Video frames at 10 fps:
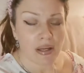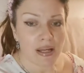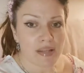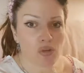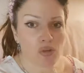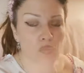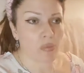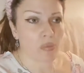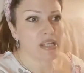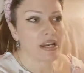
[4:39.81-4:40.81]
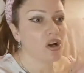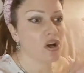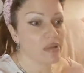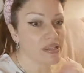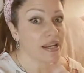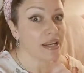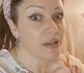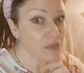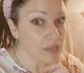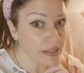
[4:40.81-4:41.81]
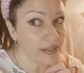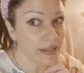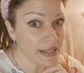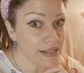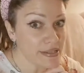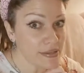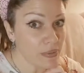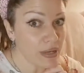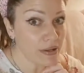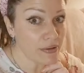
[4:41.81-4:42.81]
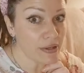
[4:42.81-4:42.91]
As someone was saying in a comment today, and I was like, yes, well,